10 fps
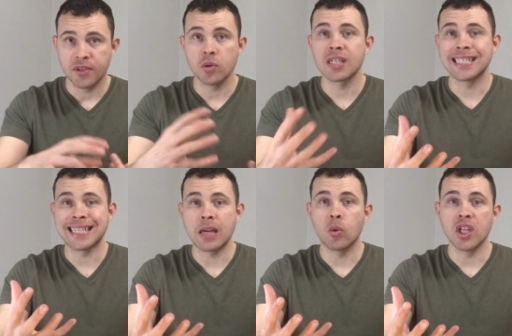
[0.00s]
You can
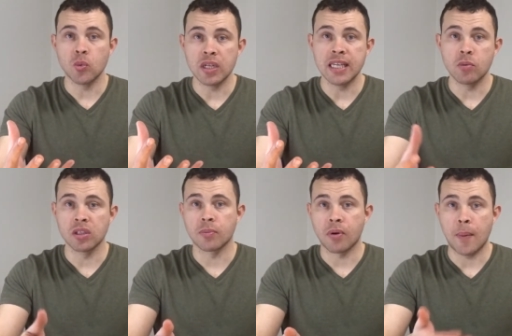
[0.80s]
say what you need,
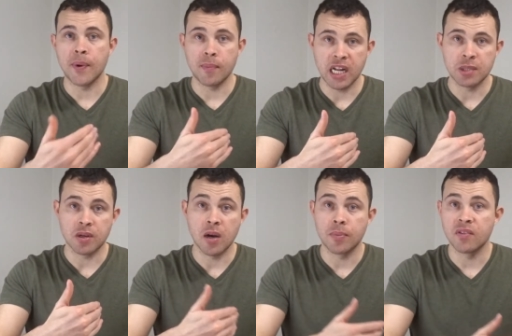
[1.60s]
what the property management
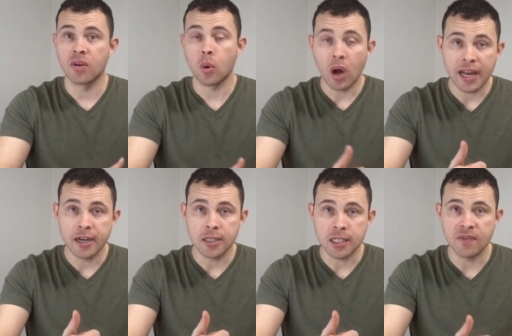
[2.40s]
company
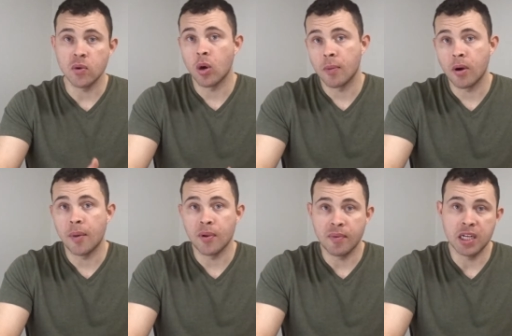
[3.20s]
requires if you are a
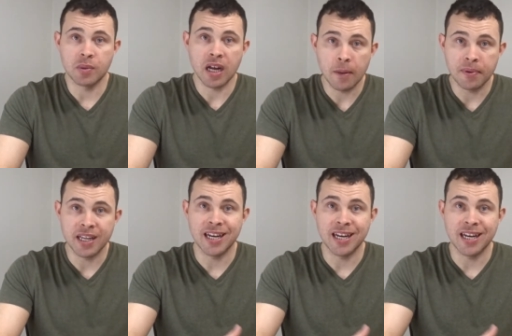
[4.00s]
property management company,